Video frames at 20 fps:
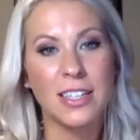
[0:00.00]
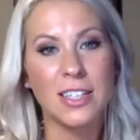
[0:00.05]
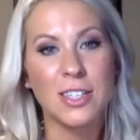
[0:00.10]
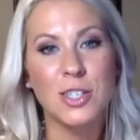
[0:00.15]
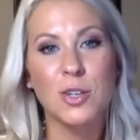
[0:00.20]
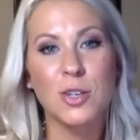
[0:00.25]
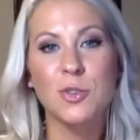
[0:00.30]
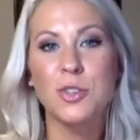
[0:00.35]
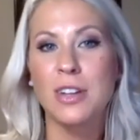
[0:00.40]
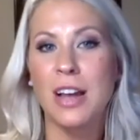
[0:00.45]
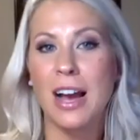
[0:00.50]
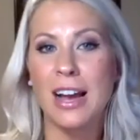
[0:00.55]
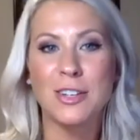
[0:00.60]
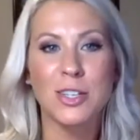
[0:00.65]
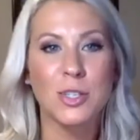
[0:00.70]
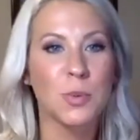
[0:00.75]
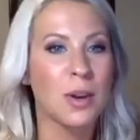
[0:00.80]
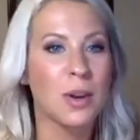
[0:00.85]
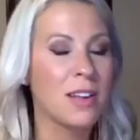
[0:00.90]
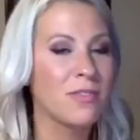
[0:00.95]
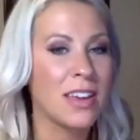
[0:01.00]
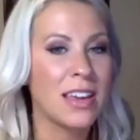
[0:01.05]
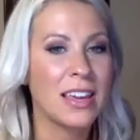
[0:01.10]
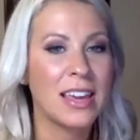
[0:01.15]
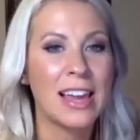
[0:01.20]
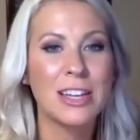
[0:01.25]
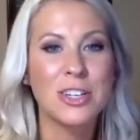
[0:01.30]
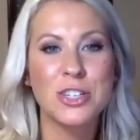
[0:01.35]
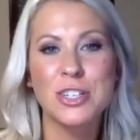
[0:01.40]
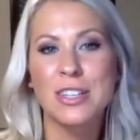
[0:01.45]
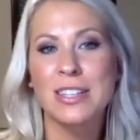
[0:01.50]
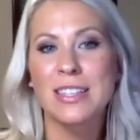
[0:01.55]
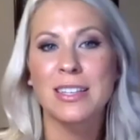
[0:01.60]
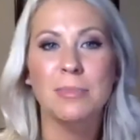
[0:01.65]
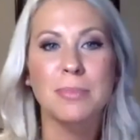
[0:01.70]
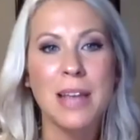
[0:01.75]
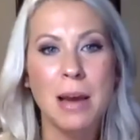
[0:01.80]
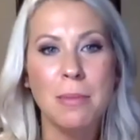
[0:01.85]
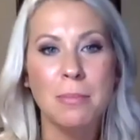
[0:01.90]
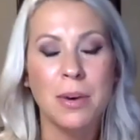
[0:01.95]
So I just went on vacation in
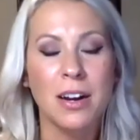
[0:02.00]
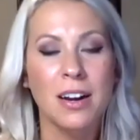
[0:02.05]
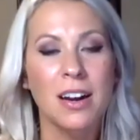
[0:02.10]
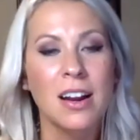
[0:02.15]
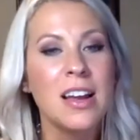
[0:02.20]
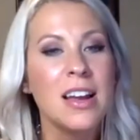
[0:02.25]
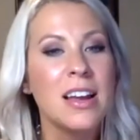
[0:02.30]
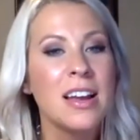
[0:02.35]
September,